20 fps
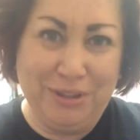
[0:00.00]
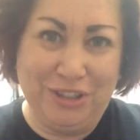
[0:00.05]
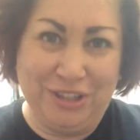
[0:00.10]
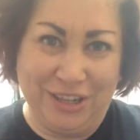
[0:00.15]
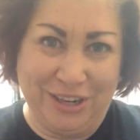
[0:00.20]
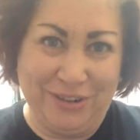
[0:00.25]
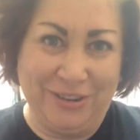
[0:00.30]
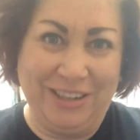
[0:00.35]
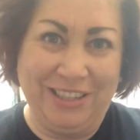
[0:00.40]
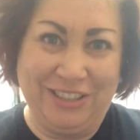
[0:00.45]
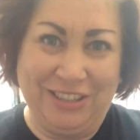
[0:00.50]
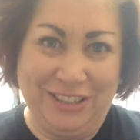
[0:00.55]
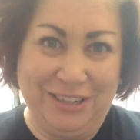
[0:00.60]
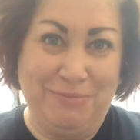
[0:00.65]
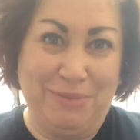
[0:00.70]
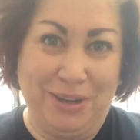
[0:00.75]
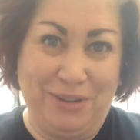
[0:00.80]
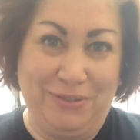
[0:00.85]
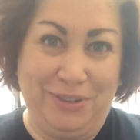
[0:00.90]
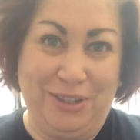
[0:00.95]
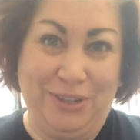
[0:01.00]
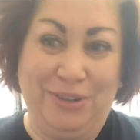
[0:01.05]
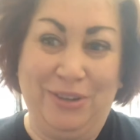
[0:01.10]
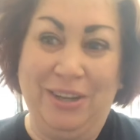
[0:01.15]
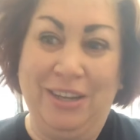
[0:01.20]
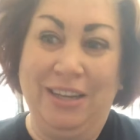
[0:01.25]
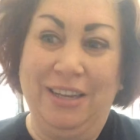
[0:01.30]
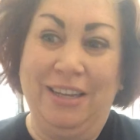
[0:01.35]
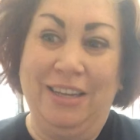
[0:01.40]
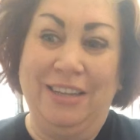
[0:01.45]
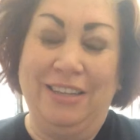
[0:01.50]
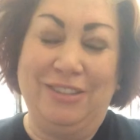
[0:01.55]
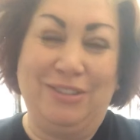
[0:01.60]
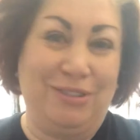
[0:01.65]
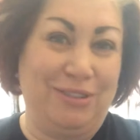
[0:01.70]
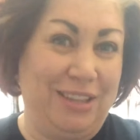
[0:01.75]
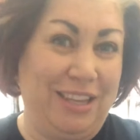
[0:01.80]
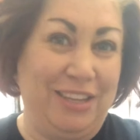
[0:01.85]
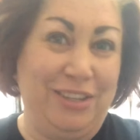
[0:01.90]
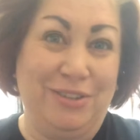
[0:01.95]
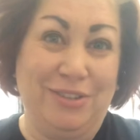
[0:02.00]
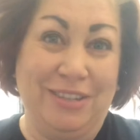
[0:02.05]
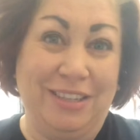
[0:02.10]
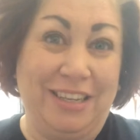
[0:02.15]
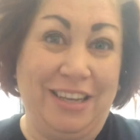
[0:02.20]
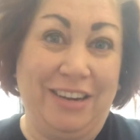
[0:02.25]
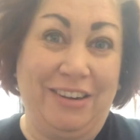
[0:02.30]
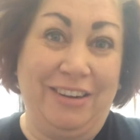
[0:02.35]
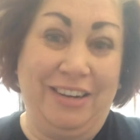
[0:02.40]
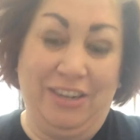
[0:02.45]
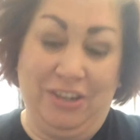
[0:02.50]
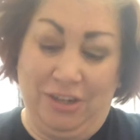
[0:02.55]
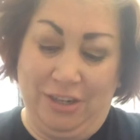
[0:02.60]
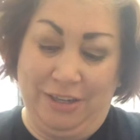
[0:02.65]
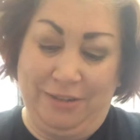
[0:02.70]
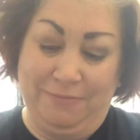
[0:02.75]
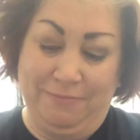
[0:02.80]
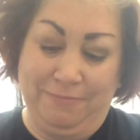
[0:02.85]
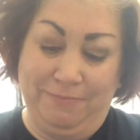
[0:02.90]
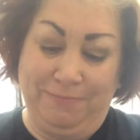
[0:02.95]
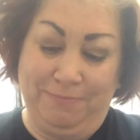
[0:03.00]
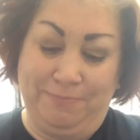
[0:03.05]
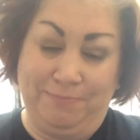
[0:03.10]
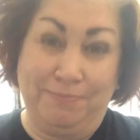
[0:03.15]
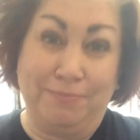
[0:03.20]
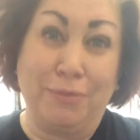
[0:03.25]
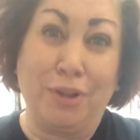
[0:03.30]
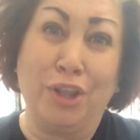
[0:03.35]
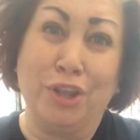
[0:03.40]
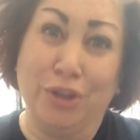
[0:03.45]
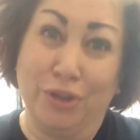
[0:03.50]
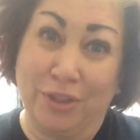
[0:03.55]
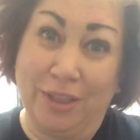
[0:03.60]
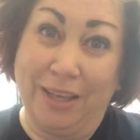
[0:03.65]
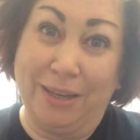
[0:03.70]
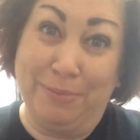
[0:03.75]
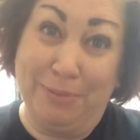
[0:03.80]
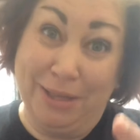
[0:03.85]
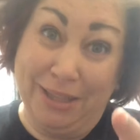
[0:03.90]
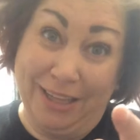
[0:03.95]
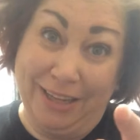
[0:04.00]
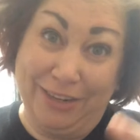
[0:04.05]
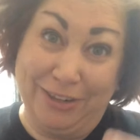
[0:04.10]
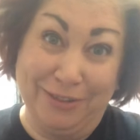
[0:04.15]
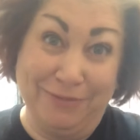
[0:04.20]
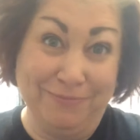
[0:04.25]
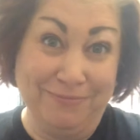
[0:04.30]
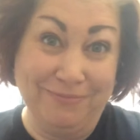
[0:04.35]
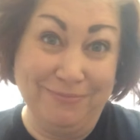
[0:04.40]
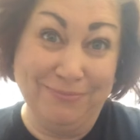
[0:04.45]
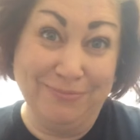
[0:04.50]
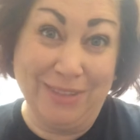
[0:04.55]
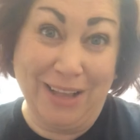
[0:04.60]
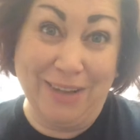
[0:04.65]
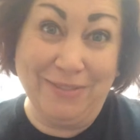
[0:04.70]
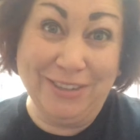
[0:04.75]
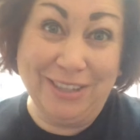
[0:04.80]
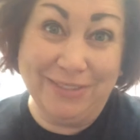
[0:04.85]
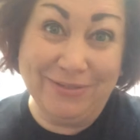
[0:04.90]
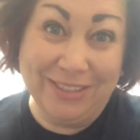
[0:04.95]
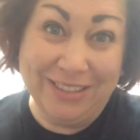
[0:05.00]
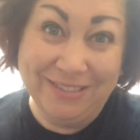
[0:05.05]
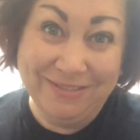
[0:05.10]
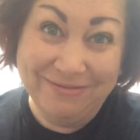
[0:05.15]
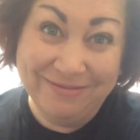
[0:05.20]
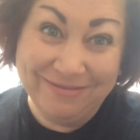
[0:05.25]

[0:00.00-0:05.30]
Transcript: generation above you so that you can carry it on. You'll thank me later. Have a good one.